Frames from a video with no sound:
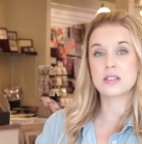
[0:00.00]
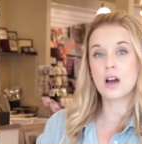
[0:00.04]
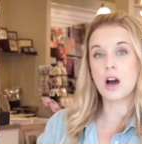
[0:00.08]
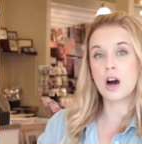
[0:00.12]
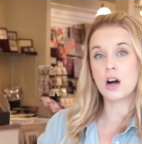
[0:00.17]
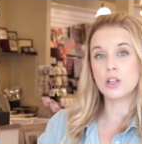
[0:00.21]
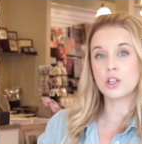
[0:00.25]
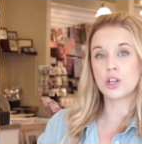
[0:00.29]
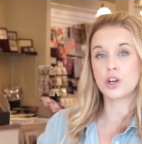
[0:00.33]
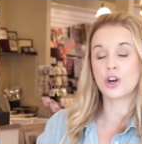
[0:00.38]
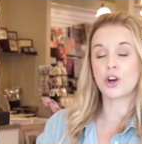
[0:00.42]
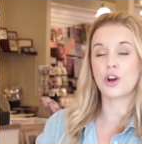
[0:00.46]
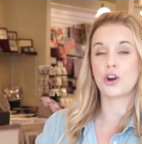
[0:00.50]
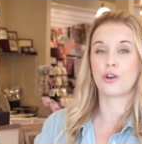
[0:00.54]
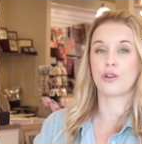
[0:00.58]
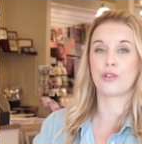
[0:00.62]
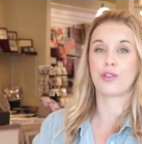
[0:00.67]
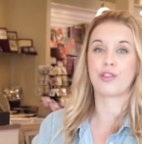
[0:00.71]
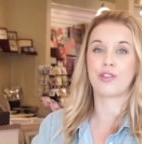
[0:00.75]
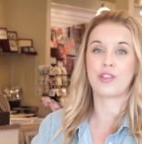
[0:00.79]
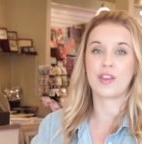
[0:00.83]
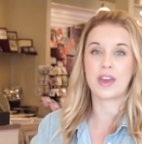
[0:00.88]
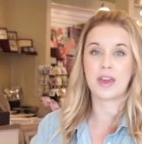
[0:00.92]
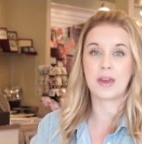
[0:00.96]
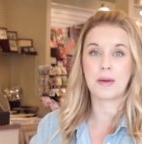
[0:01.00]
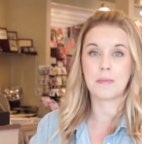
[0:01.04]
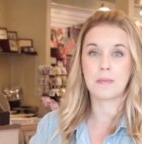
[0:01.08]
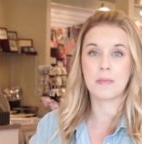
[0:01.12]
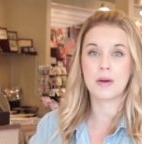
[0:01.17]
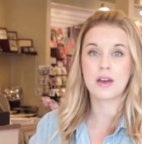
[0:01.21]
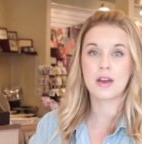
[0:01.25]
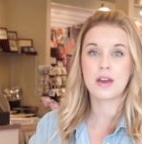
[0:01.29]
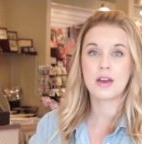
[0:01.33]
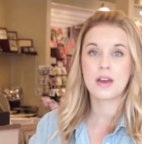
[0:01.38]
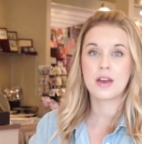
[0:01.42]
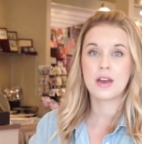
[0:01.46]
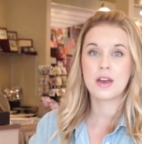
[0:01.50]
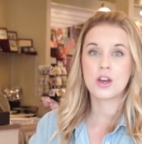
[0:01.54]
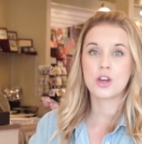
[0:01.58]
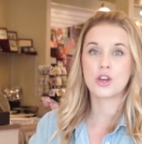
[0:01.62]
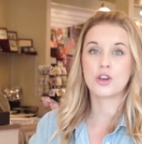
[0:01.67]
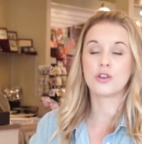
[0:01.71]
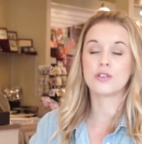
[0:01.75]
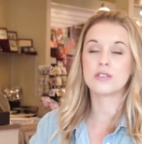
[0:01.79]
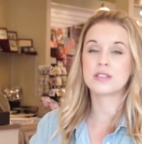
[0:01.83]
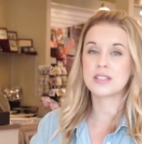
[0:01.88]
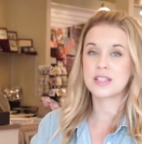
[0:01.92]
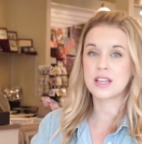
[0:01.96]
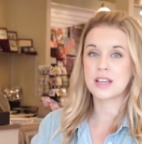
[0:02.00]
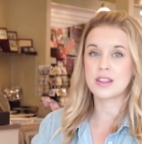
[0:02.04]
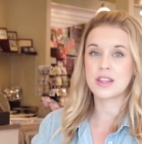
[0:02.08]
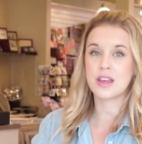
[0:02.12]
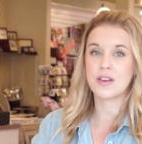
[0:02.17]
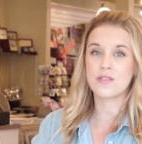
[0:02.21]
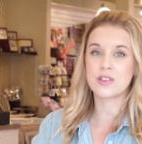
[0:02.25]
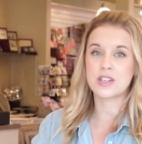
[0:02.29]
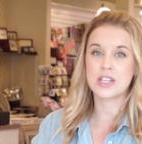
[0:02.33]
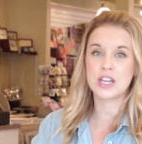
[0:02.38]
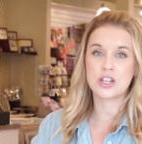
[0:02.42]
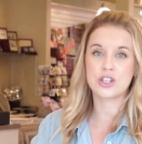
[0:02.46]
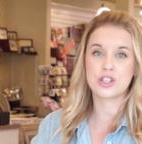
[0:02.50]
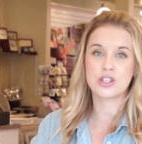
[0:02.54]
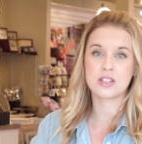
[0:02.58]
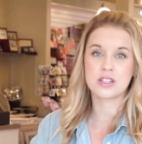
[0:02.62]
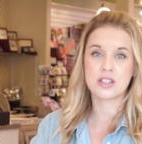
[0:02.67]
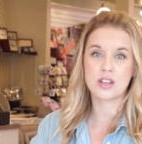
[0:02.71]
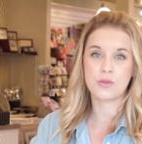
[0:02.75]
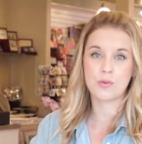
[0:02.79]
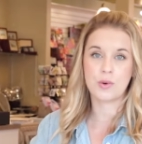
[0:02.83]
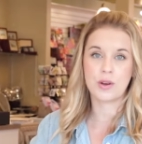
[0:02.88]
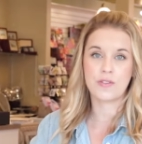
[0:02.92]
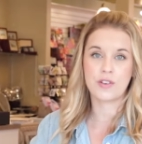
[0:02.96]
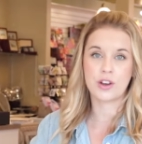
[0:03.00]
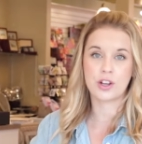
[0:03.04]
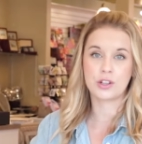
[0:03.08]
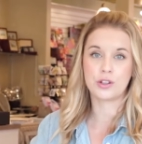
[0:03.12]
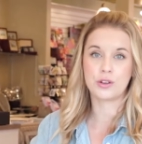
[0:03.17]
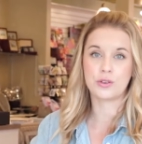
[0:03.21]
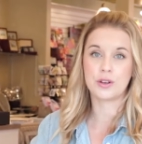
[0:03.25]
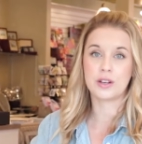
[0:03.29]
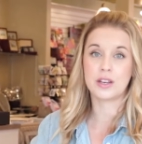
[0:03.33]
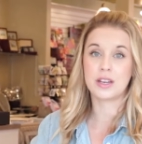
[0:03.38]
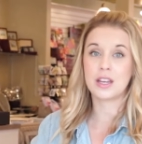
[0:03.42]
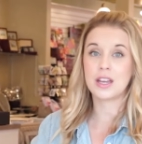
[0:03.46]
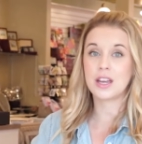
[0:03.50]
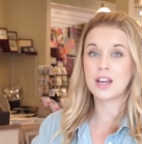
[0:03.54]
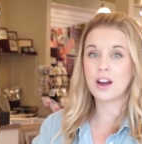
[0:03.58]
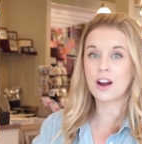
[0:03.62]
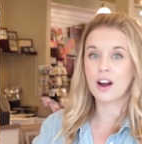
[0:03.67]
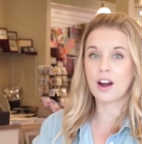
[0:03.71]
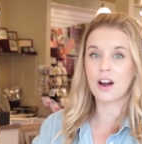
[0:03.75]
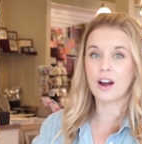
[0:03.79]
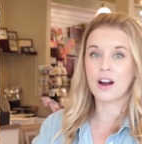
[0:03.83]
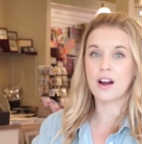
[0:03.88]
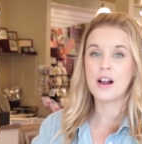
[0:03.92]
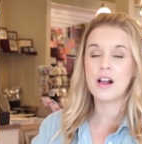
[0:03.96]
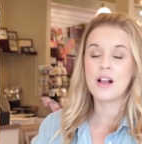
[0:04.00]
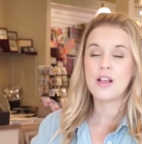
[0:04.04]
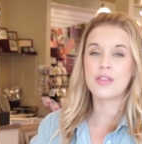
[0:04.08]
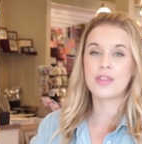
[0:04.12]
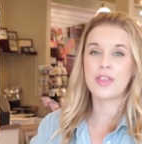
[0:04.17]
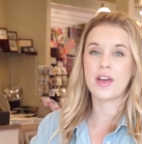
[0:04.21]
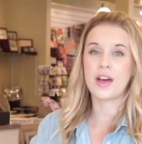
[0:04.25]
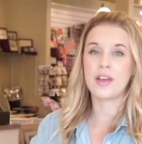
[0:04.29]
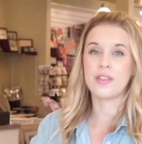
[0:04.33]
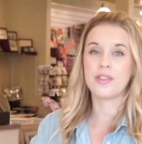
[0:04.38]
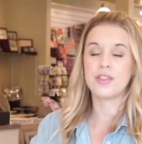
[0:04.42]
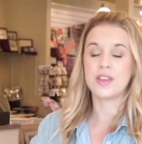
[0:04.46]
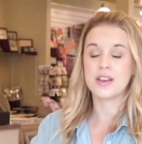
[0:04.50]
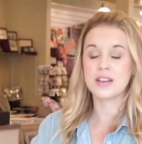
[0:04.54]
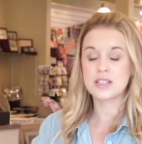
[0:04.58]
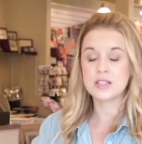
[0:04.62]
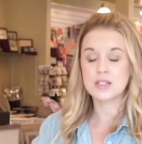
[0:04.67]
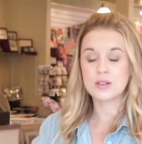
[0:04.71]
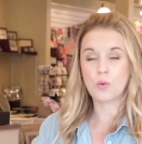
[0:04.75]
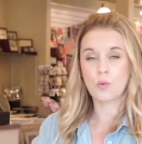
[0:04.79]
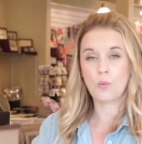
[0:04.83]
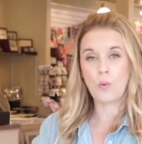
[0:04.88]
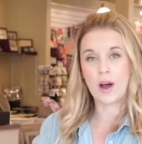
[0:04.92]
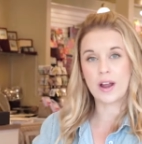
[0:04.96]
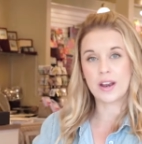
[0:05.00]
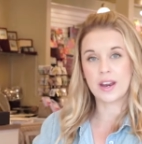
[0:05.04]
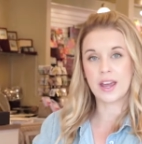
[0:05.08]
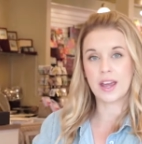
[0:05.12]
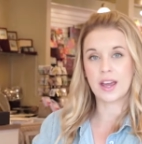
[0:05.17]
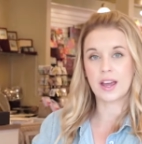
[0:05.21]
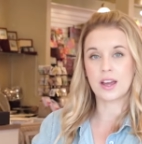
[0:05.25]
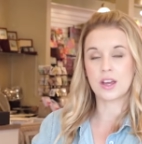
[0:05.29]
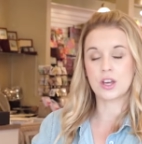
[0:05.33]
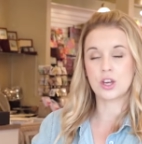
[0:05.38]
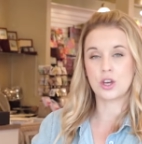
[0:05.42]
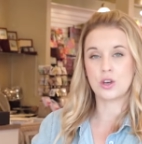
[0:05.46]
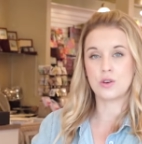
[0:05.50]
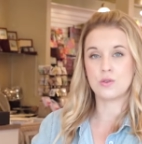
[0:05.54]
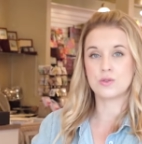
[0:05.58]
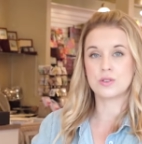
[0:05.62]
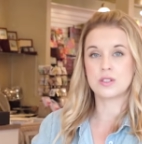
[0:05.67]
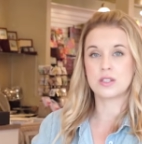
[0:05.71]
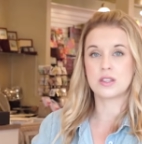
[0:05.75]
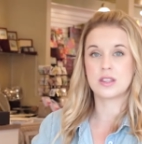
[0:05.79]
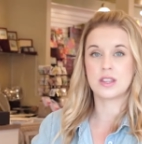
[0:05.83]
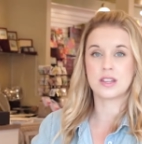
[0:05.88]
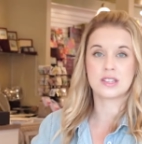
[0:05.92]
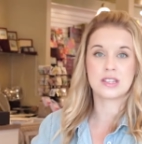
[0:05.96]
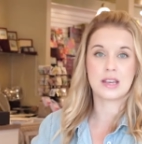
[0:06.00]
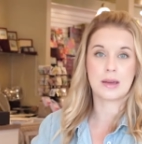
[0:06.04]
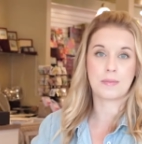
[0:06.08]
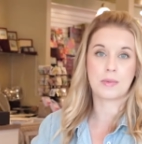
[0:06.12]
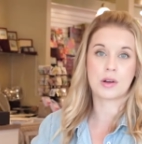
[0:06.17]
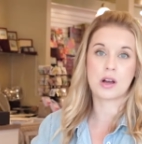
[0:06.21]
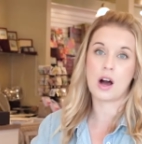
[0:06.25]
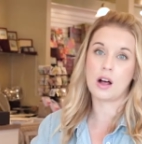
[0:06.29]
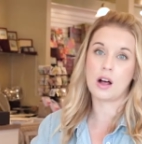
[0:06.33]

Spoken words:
color or theme. You'll see in the invitations that we've included here that this wedding used the same